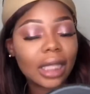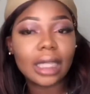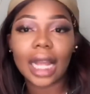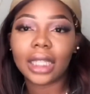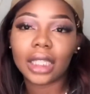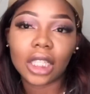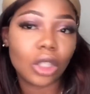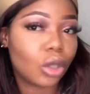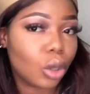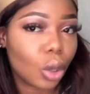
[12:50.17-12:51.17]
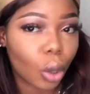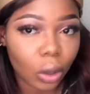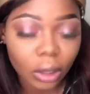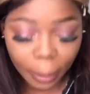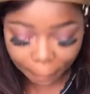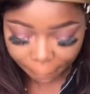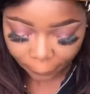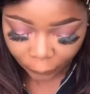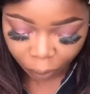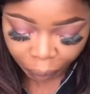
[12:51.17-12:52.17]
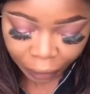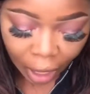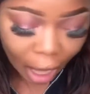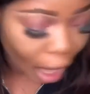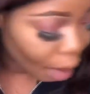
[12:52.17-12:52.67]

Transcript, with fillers: that is done, I'm